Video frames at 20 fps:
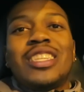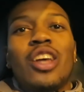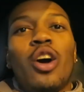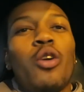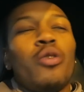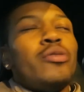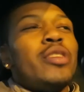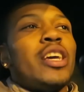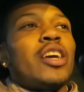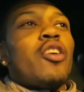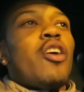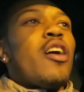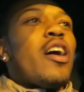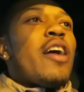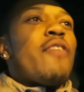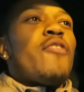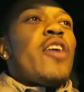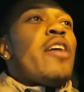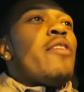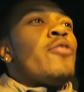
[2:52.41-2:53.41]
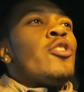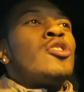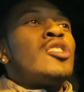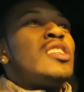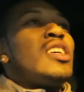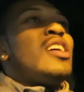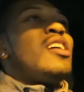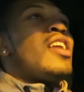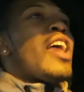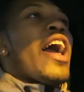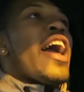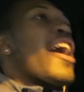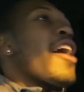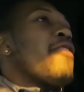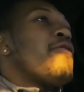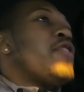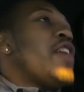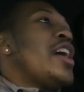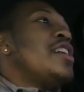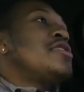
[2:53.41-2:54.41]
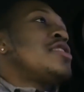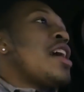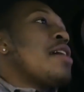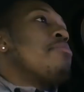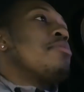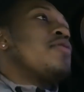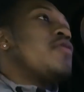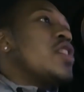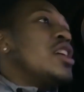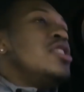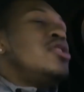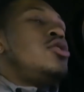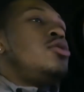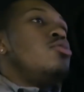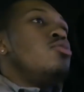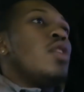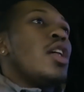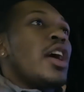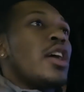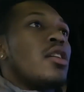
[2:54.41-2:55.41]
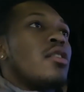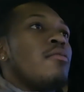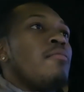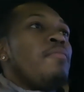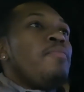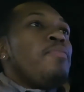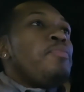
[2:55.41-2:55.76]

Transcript: is the only car I've ever seen have that type of issue like